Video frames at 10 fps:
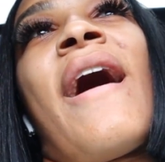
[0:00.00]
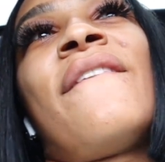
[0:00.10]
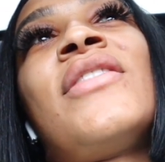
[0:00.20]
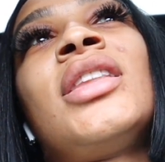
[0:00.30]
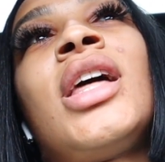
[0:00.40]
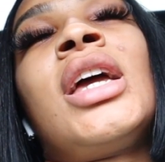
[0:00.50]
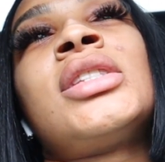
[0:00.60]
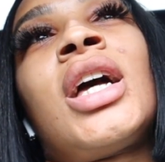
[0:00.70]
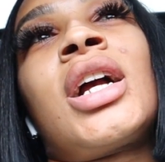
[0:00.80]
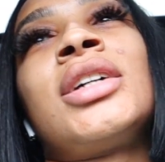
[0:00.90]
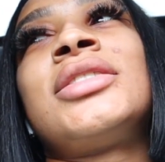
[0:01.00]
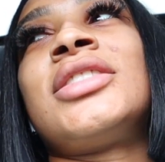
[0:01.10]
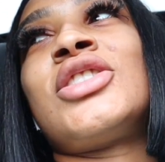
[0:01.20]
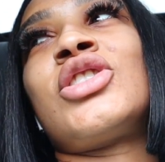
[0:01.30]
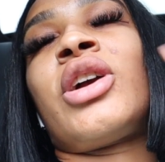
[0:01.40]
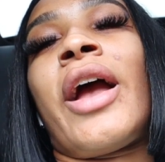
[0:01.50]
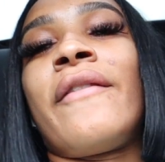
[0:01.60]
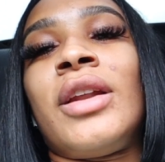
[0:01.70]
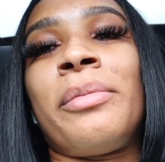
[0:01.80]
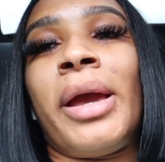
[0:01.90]
I feel like it's like a sister
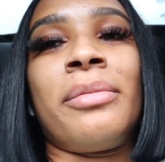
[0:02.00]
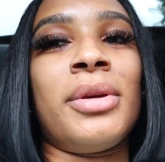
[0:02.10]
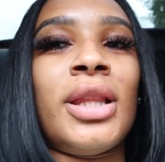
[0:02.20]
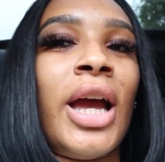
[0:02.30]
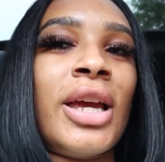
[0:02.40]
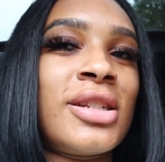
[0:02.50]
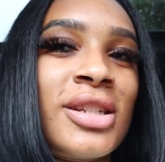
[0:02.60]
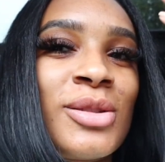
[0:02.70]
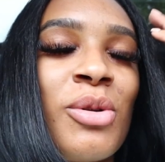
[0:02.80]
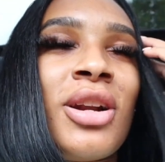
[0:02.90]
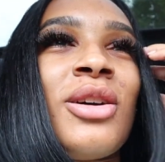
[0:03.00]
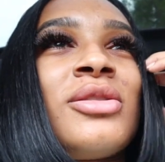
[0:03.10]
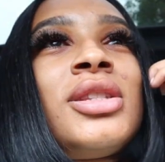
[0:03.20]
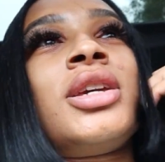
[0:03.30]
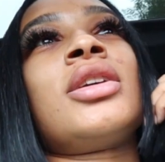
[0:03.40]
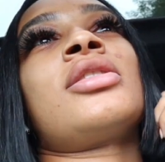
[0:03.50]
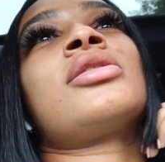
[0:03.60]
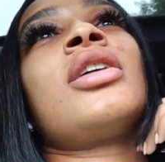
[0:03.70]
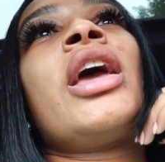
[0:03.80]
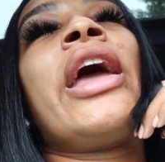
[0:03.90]
having a baby. Like, it's just one of those
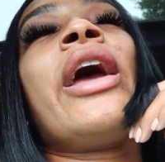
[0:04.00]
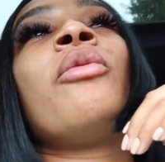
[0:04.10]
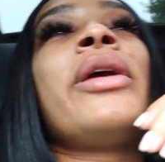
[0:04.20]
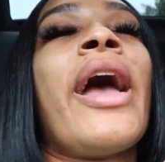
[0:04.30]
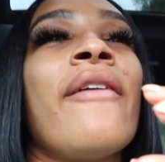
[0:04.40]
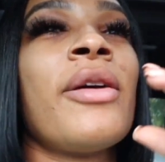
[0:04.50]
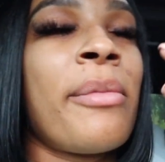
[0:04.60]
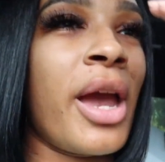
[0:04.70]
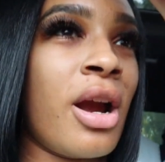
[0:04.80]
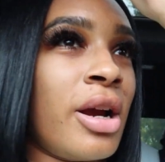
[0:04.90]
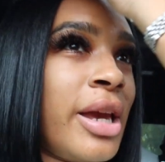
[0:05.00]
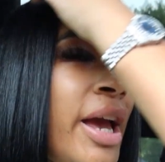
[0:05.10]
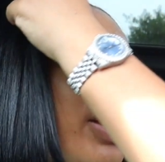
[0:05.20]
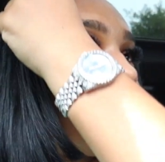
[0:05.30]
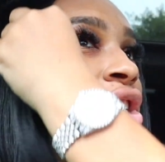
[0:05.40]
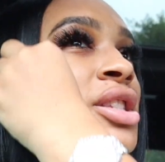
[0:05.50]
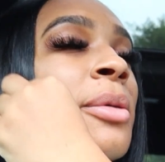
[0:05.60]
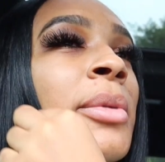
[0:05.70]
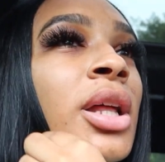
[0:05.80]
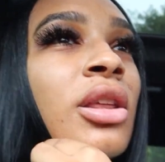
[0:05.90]
things. And we haven't met her yet. She's
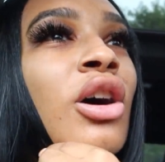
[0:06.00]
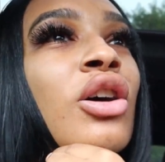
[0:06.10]
a month